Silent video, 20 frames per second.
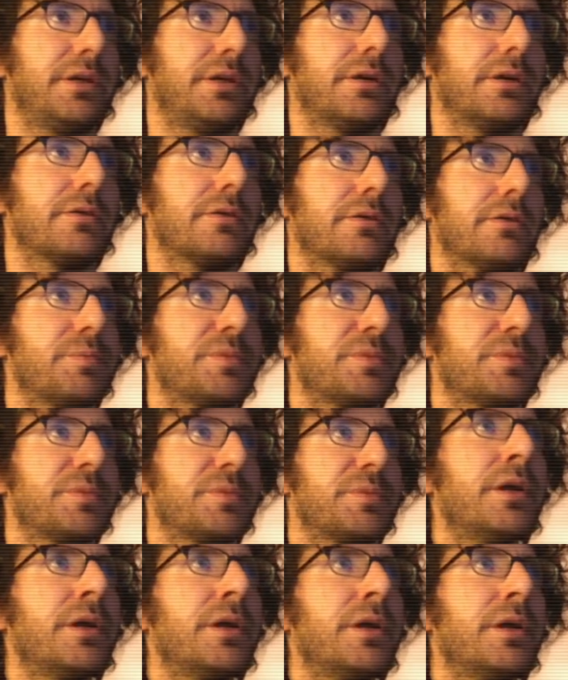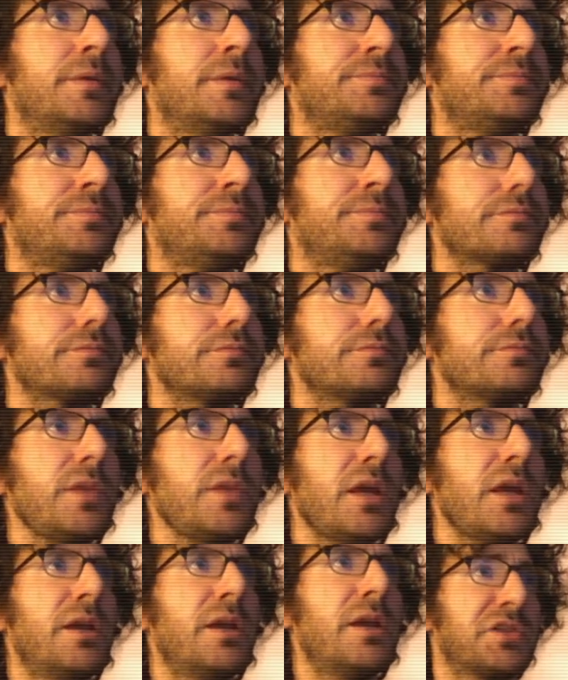groups.
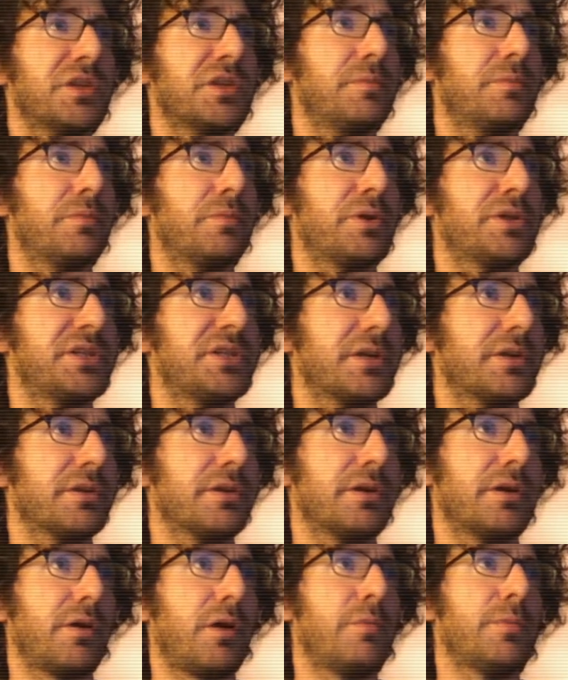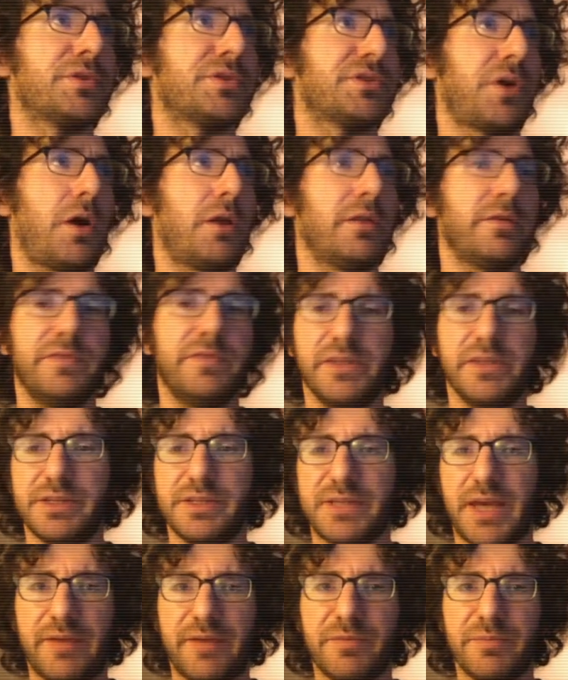And actually, in particular, almost all of these
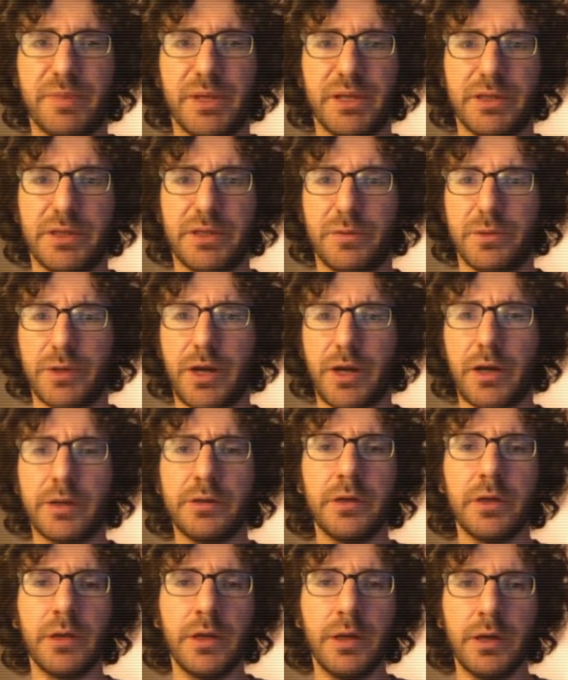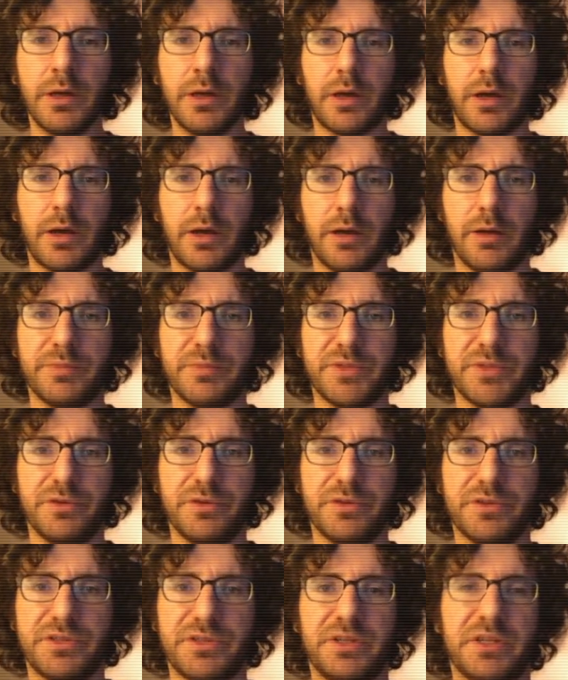have a bit of QAnon. So
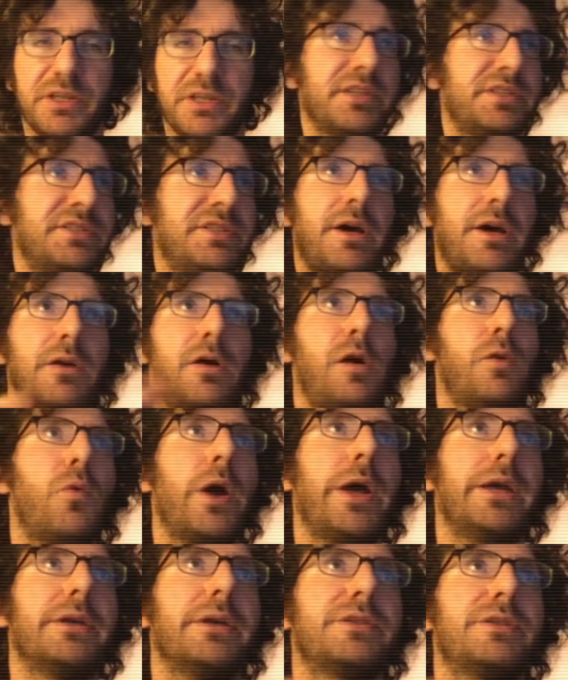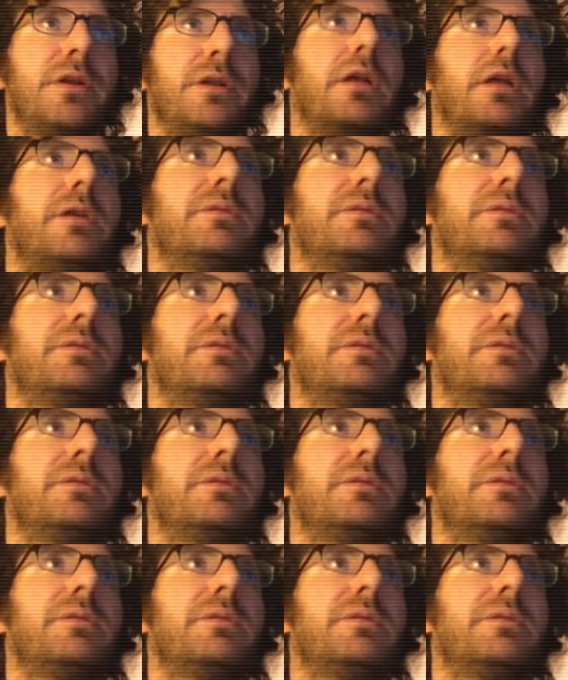you're seeing it's not all white, it's all a